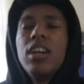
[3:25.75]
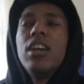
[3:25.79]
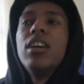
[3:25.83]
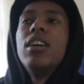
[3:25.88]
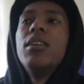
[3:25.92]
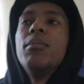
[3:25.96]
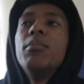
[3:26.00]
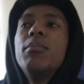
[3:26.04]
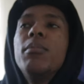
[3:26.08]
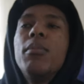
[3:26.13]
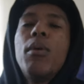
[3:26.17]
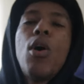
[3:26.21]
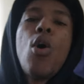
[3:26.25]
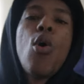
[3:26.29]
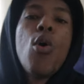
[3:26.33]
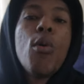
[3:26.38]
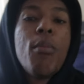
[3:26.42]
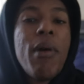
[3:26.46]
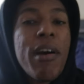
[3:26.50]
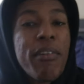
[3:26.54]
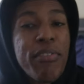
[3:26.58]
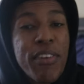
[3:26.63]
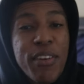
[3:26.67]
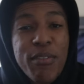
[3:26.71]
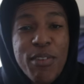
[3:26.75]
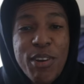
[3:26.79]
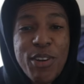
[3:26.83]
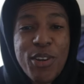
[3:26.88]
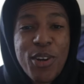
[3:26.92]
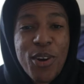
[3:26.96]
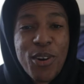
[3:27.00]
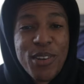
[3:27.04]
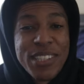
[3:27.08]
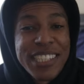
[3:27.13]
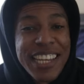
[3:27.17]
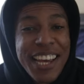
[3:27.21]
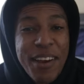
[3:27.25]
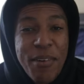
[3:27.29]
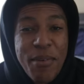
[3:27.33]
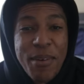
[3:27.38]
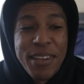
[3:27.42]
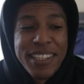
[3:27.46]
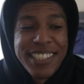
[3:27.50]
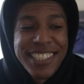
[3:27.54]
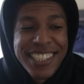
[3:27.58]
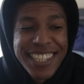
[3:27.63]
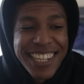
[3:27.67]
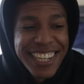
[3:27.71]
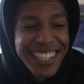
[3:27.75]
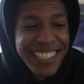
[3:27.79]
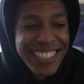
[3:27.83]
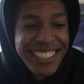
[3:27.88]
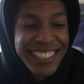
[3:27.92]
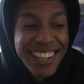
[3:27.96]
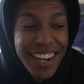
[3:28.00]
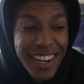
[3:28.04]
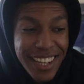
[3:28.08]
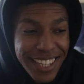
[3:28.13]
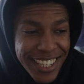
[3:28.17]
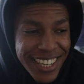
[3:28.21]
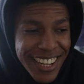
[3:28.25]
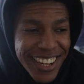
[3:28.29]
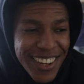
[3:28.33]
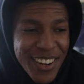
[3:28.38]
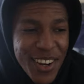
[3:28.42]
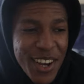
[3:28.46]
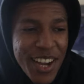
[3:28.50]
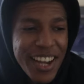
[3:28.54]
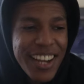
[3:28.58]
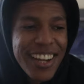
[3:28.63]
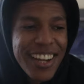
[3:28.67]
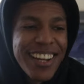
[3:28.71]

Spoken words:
All my favorite shows that I've basically done now,